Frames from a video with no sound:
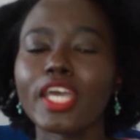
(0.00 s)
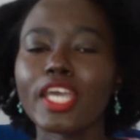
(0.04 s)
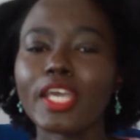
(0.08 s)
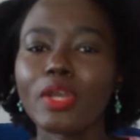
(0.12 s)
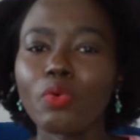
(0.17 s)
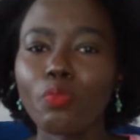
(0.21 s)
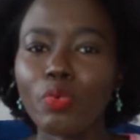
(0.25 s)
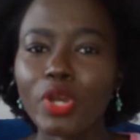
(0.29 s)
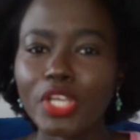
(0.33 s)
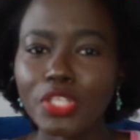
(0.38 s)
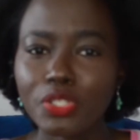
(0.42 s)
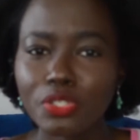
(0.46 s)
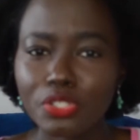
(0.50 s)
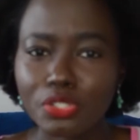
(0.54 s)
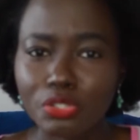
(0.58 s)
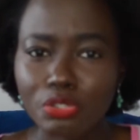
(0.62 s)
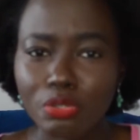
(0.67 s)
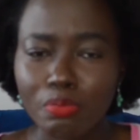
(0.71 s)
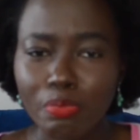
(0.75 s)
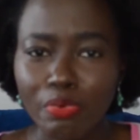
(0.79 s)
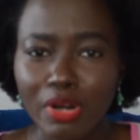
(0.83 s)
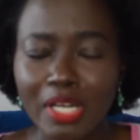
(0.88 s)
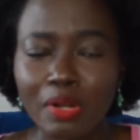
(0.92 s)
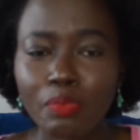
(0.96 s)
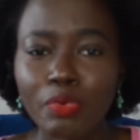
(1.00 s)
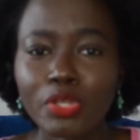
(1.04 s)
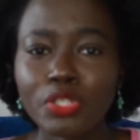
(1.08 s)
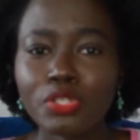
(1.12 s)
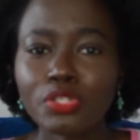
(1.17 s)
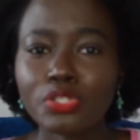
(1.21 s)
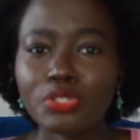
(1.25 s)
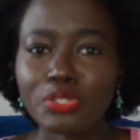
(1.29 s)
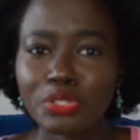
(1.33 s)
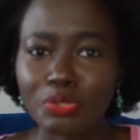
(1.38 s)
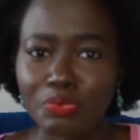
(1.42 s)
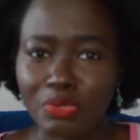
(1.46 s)
when you do braid and when
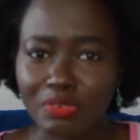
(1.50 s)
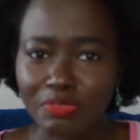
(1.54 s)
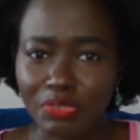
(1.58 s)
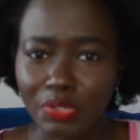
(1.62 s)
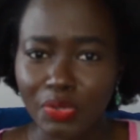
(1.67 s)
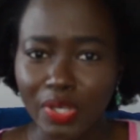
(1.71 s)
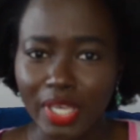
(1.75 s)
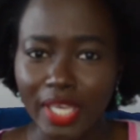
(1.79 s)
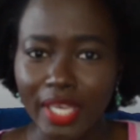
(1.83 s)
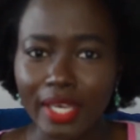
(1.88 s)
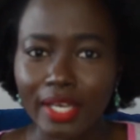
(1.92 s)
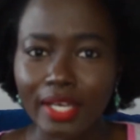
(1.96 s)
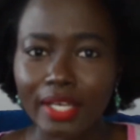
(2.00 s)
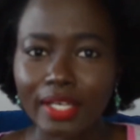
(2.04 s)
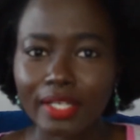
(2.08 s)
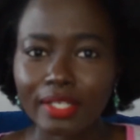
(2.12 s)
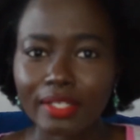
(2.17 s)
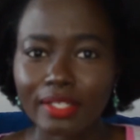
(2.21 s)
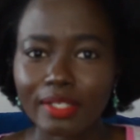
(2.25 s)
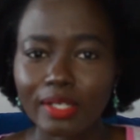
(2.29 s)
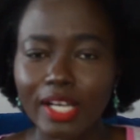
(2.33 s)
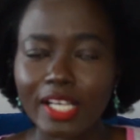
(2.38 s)
you do weave your hair,